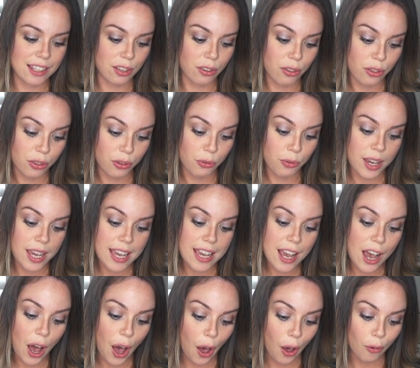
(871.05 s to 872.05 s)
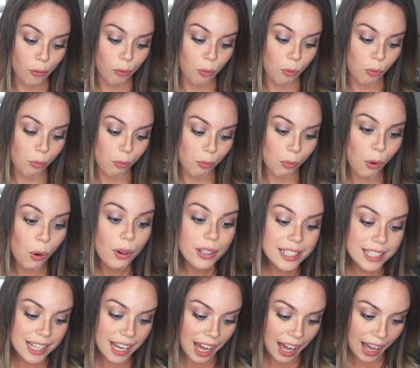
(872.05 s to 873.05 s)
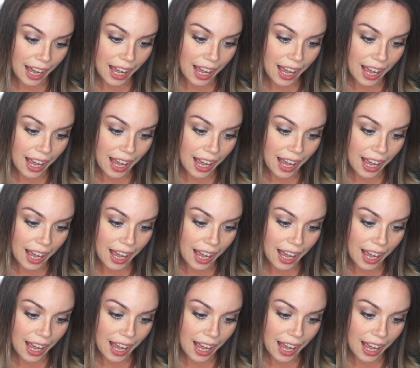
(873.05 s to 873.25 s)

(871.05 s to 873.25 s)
the Three of Water.